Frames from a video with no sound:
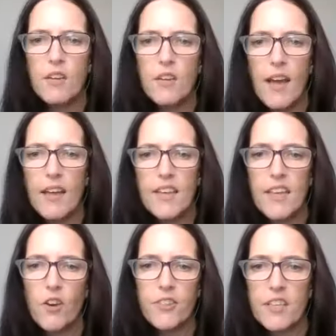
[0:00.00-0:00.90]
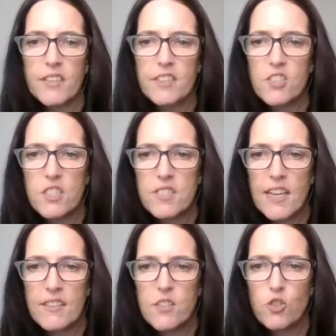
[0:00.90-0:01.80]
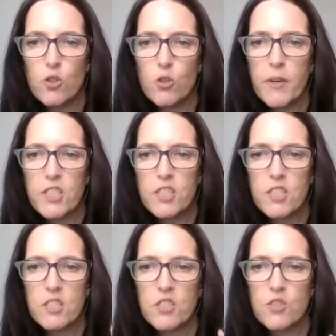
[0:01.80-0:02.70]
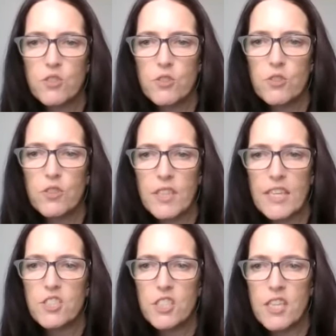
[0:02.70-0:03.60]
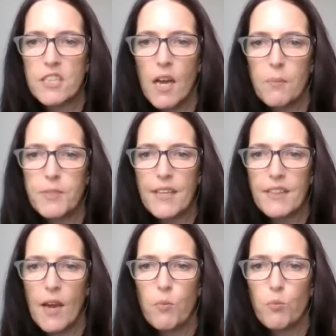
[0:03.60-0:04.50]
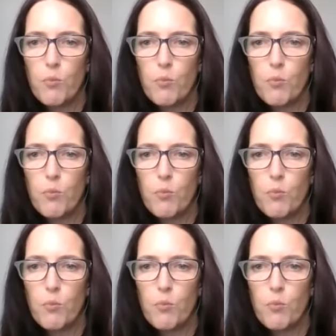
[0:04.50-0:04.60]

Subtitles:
I think that's just answered your question to, yes, you need to update that